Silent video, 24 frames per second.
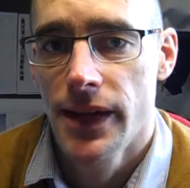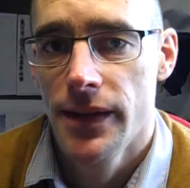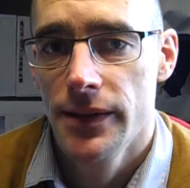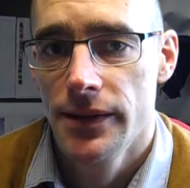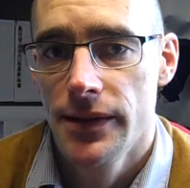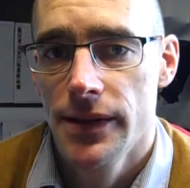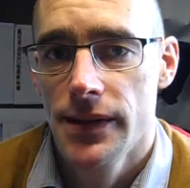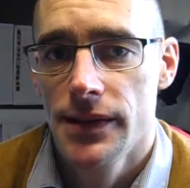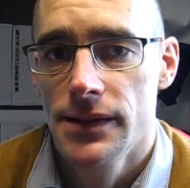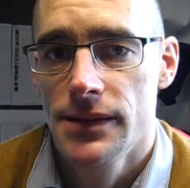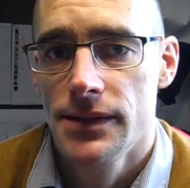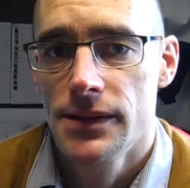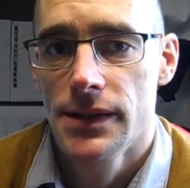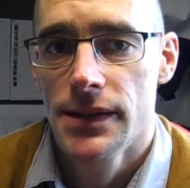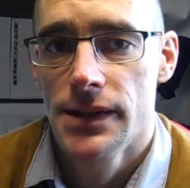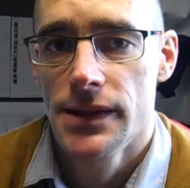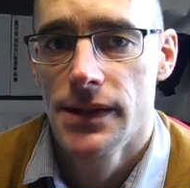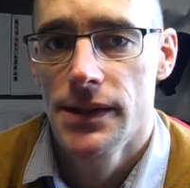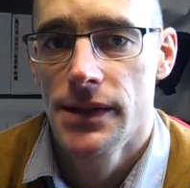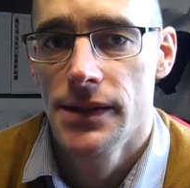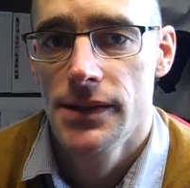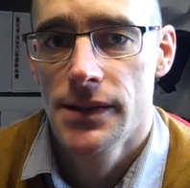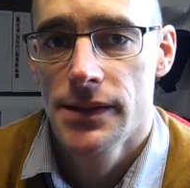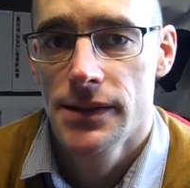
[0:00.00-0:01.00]
ethics
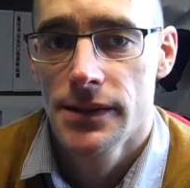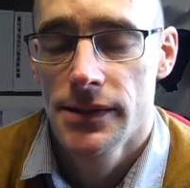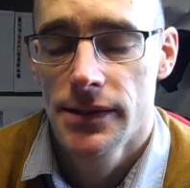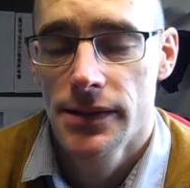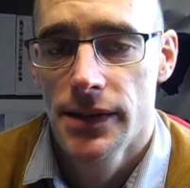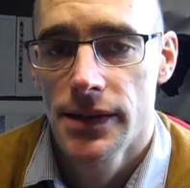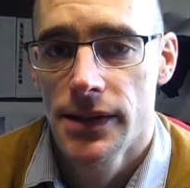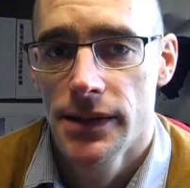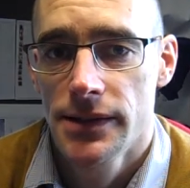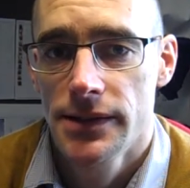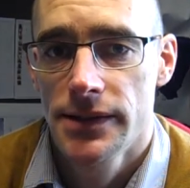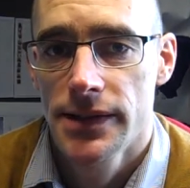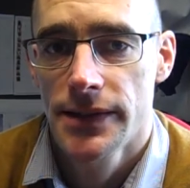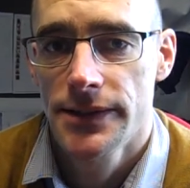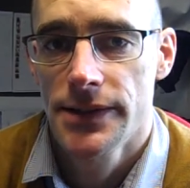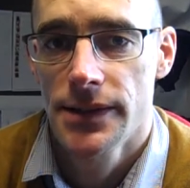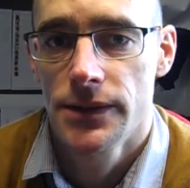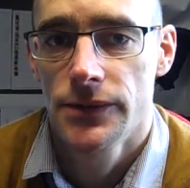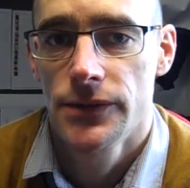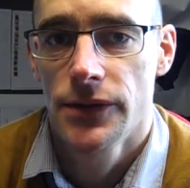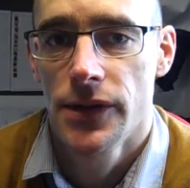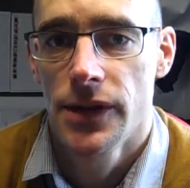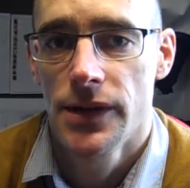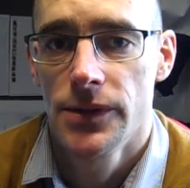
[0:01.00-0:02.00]
lead is
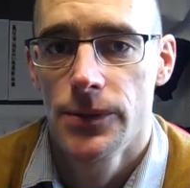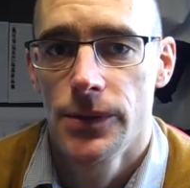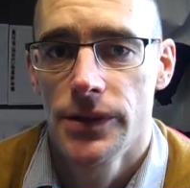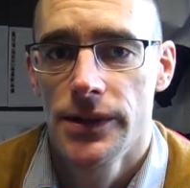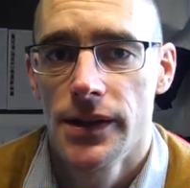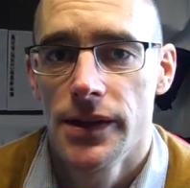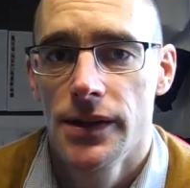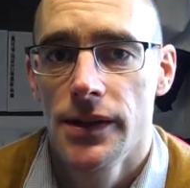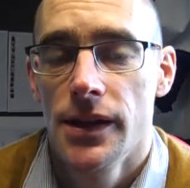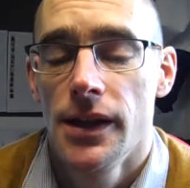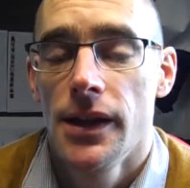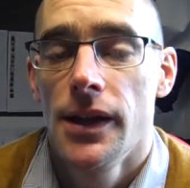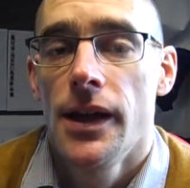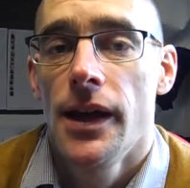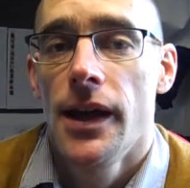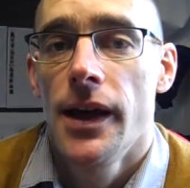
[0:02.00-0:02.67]
satisfied with it,